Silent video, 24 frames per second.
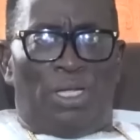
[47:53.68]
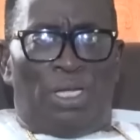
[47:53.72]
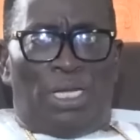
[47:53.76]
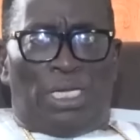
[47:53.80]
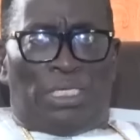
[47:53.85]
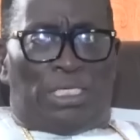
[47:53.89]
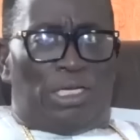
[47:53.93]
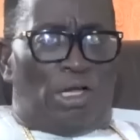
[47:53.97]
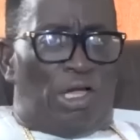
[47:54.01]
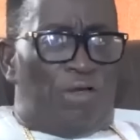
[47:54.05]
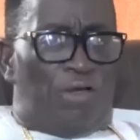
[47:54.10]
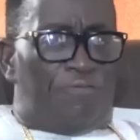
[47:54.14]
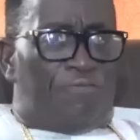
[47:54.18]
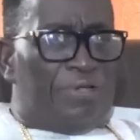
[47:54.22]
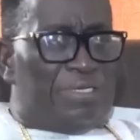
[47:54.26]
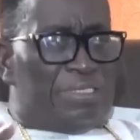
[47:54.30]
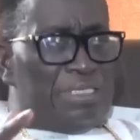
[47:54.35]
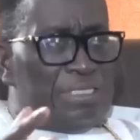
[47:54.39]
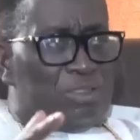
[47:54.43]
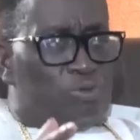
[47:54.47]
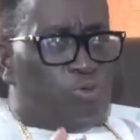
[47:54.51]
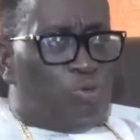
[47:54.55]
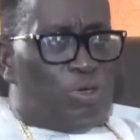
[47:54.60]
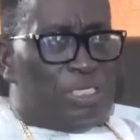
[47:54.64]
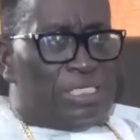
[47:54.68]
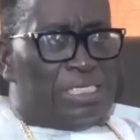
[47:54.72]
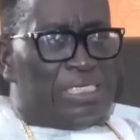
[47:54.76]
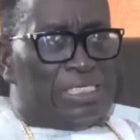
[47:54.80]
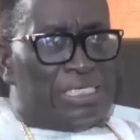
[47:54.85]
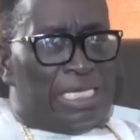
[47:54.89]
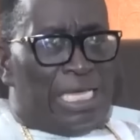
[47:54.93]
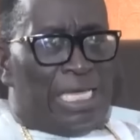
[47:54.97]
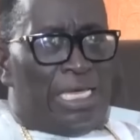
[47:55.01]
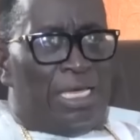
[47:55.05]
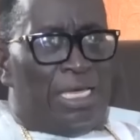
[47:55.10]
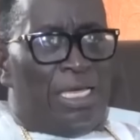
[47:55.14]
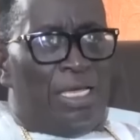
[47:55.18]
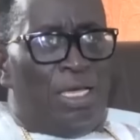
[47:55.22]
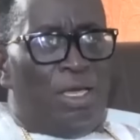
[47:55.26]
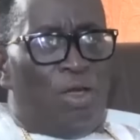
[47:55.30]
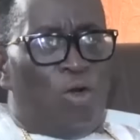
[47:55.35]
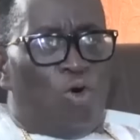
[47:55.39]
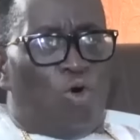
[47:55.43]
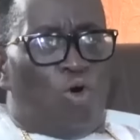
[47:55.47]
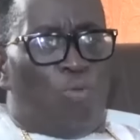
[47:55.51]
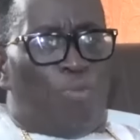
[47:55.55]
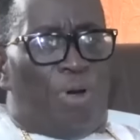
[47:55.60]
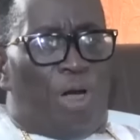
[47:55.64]
The emphasis wishes, eh,
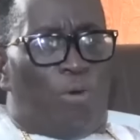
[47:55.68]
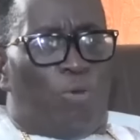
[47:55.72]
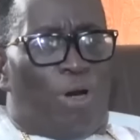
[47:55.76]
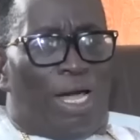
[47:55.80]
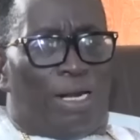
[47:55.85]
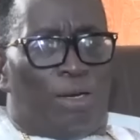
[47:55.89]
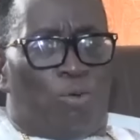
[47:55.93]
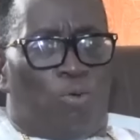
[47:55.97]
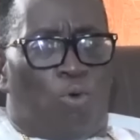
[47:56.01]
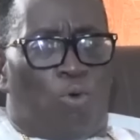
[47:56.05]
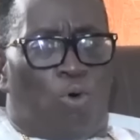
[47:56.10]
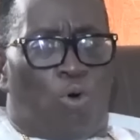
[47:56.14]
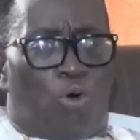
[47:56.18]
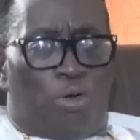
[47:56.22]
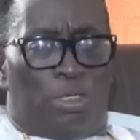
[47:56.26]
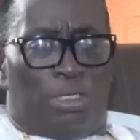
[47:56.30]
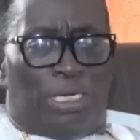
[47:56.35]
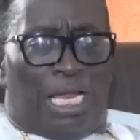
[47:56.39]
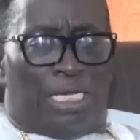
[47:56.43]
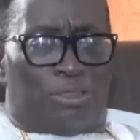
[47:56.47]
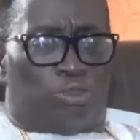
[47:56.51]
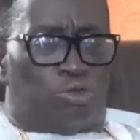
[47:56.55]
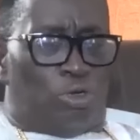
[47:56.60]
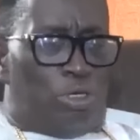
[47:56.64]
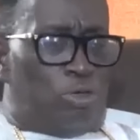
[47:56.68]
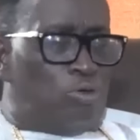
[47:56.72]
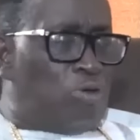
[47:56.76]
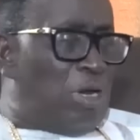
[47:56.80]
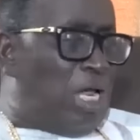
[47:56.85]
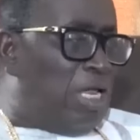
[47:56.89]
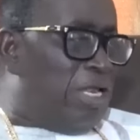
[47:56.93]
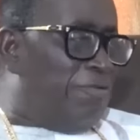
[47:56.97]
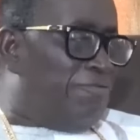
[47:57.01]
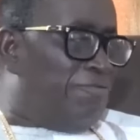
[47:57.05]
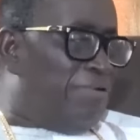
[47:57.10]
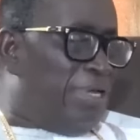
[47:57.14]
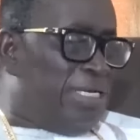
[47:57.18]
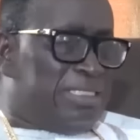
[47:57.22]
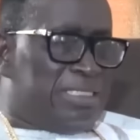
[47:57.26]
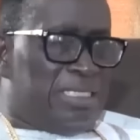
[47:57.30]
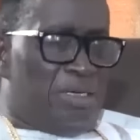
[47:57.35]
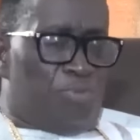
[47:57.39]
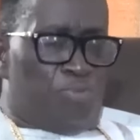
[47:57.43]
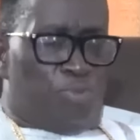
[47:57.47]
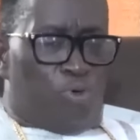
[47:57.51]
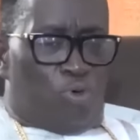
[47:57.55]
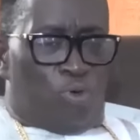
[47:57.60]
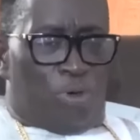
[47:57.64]
over one war, Nasser, grand event
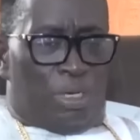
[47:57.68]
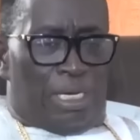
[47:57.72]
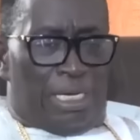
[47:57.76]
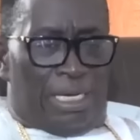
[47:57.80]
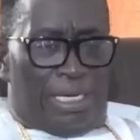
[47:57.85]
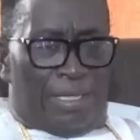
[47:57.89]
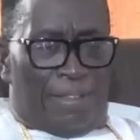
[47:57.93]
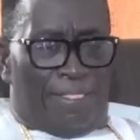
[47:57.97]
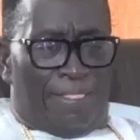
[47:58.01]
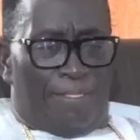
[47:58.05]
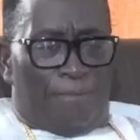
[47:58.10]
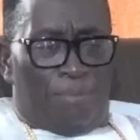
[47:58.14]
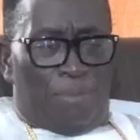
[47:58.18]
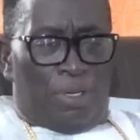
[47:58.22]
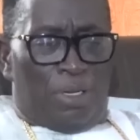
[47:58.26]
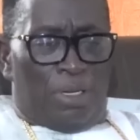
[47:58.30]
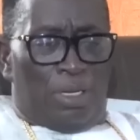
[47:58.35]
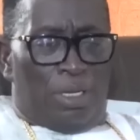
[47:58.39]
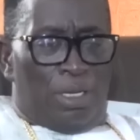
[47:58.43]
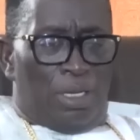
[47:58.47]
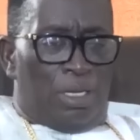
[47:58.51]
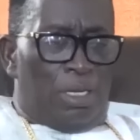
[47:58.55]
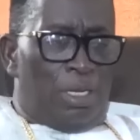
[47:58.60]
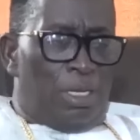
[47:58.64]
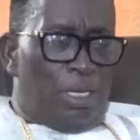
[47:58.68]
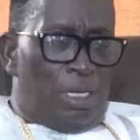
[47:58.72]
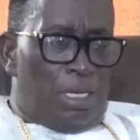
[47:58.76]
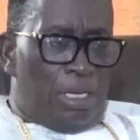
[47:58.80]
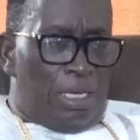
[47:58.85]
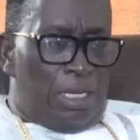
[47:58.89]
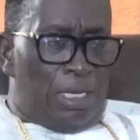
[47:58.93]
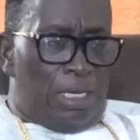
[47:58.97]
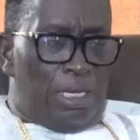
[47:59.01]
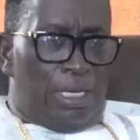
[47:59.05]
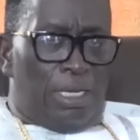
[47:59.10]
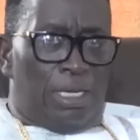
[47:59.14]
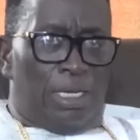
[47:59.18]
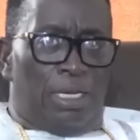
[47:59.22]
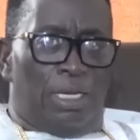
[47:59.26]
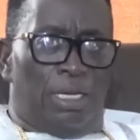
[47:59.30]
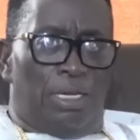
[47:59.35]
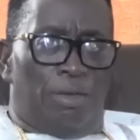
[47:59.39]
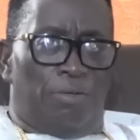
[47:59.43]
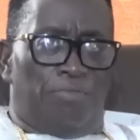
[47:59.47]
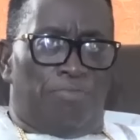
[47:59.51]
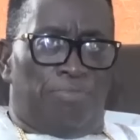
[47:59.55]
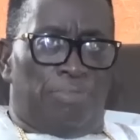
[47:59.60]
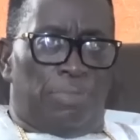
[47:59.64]
simple,
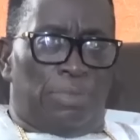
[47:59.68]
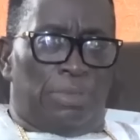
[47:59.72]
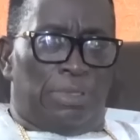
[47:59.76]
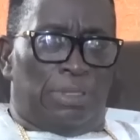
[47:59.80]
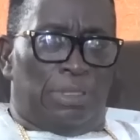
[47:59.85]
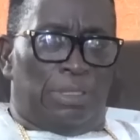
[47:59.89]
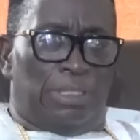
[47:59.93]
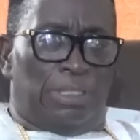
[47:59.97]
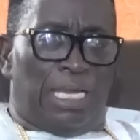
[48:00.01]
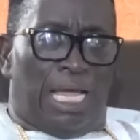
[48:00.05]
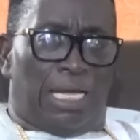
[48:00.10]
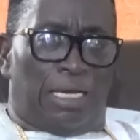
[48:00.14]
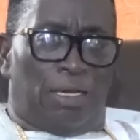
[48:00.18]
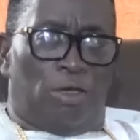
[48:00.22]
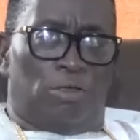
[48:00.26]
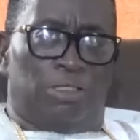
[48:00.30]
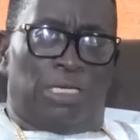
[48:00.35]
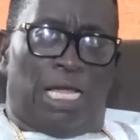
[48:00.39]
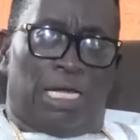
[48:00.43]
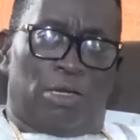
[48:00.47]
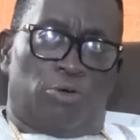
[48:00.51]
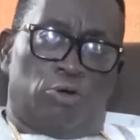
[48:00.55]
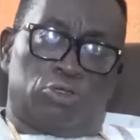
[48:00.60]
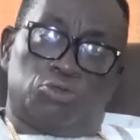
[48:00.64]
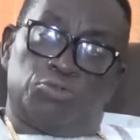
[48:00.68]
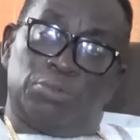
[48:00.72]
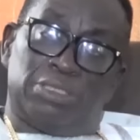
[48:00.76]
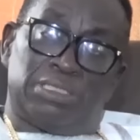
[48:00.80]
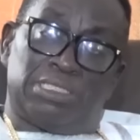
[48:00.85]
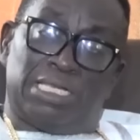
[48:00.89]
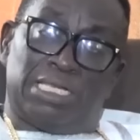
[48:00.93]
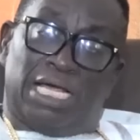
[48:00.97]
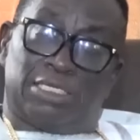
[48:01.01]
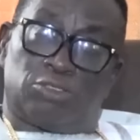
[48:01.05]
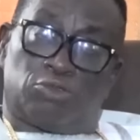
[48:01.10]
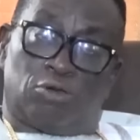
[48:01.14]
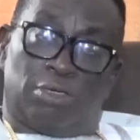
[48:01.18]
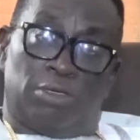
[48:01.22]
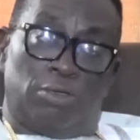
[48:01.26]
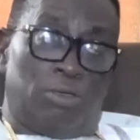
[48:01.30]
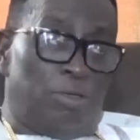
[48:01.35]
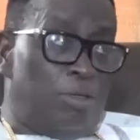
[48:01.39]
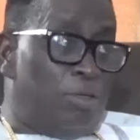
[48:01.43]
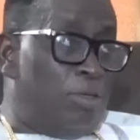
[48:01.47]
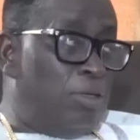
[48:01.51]
that was Miss Nasser.